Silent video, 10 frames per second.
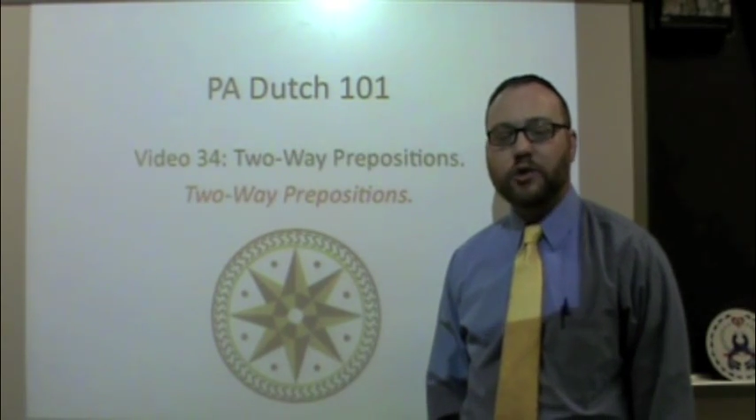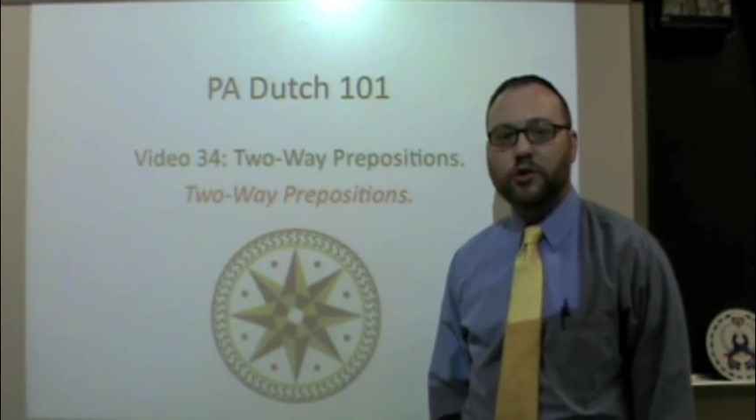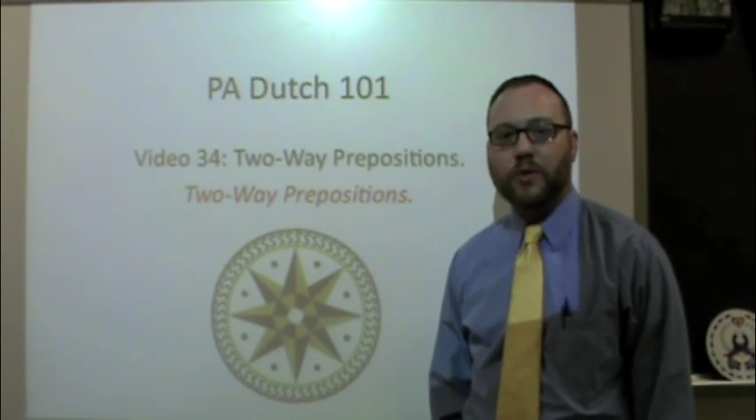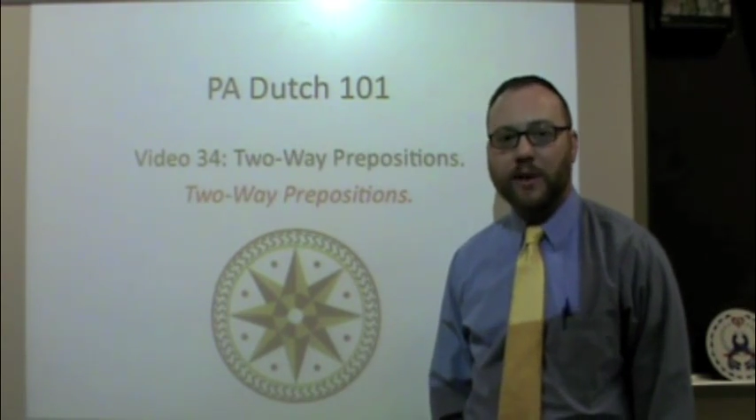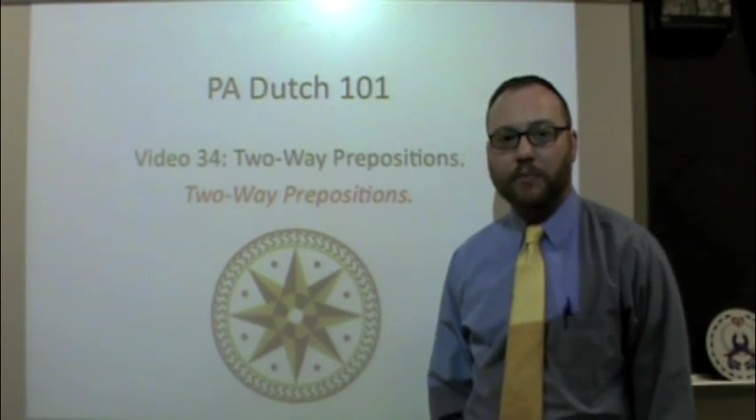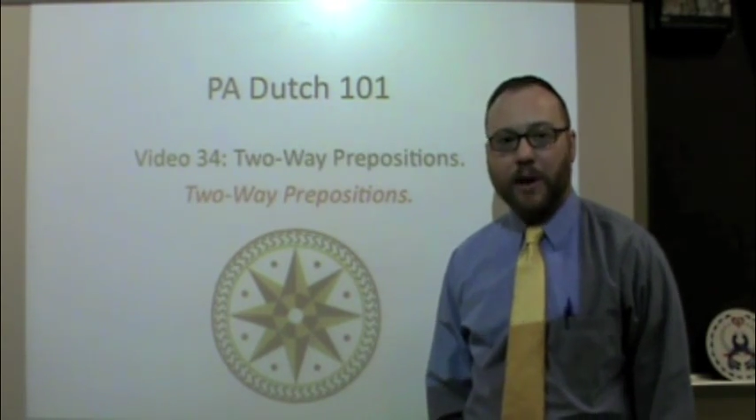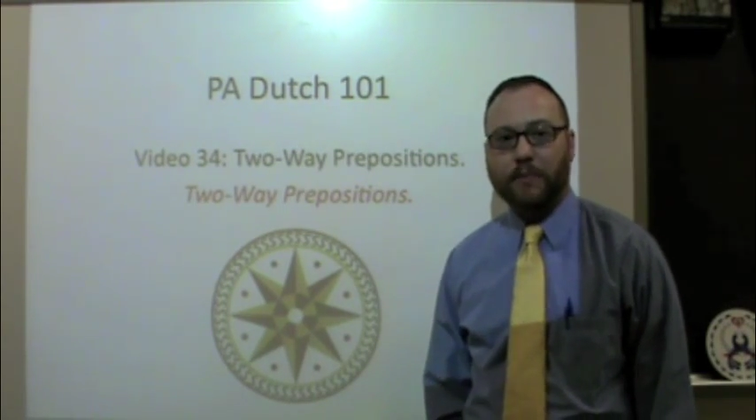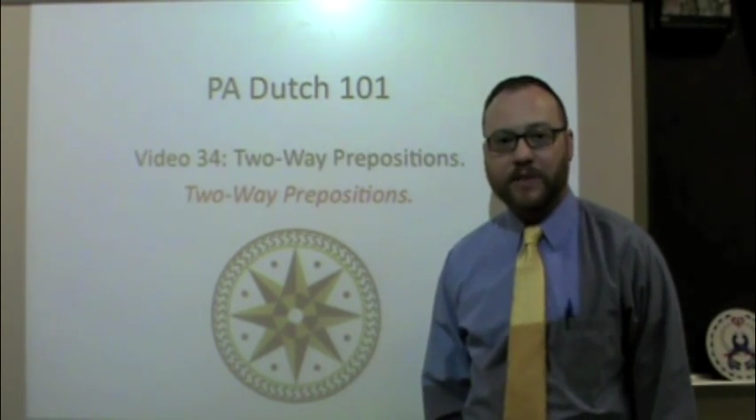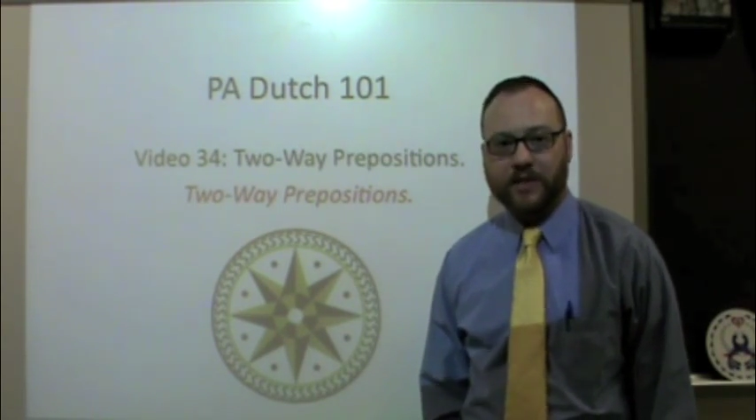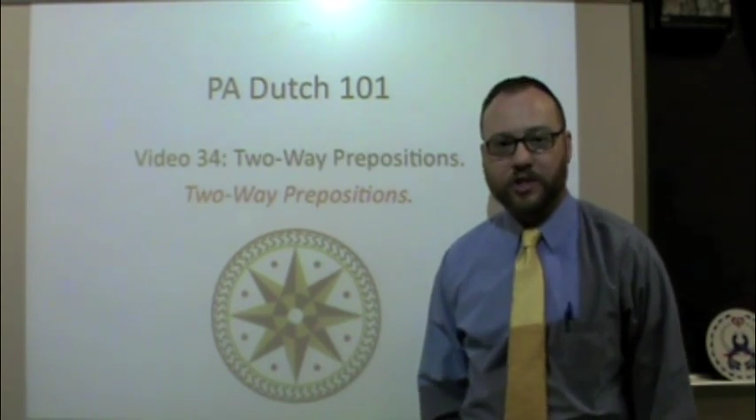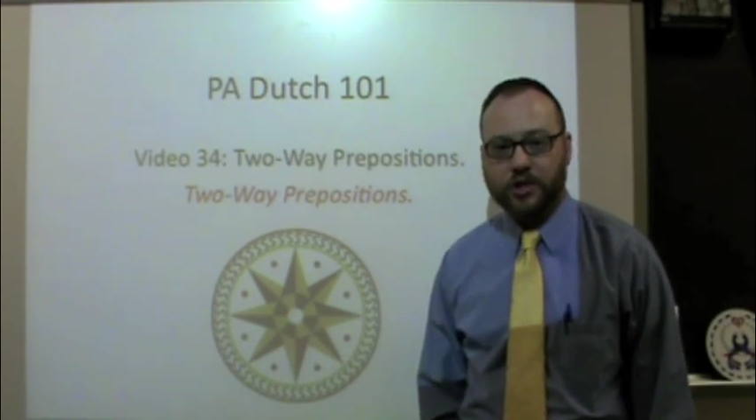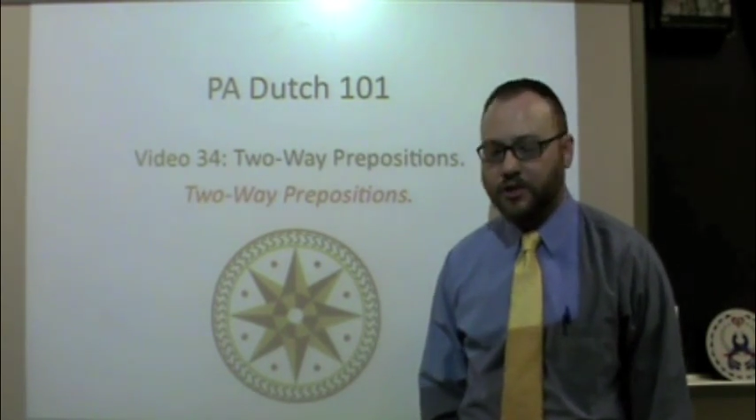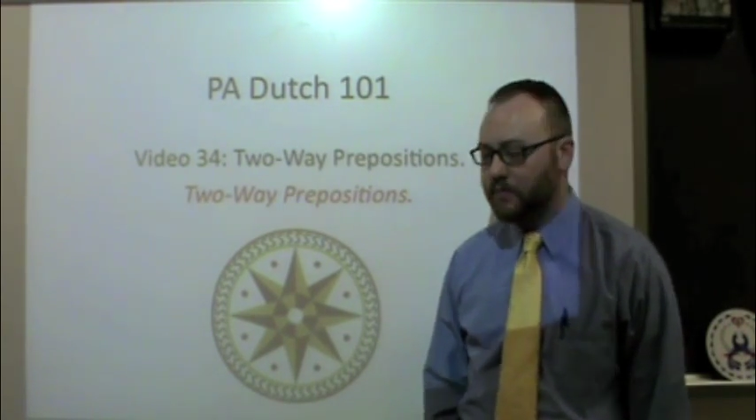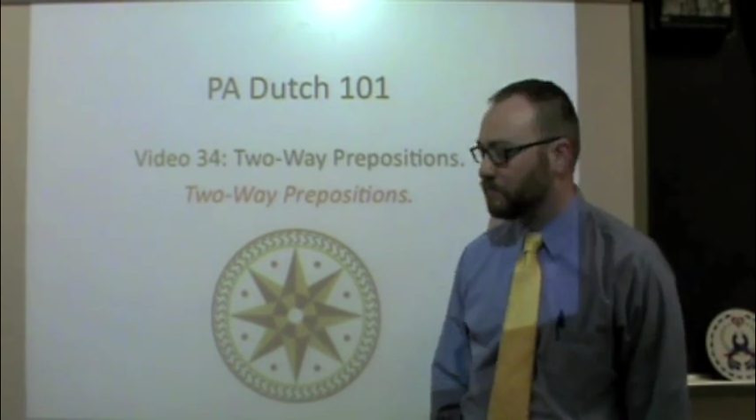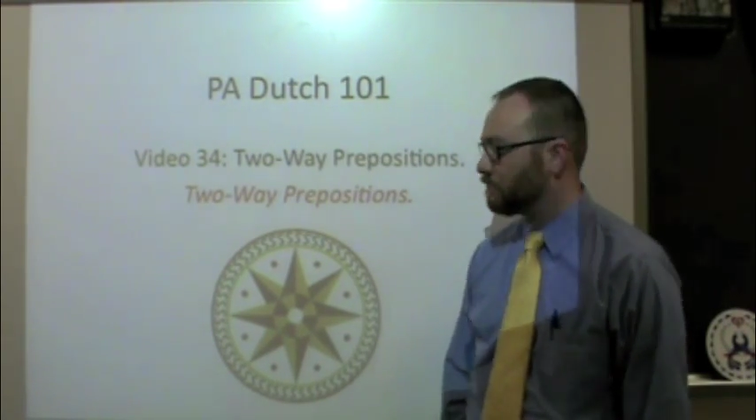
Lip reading: two-way prepositions.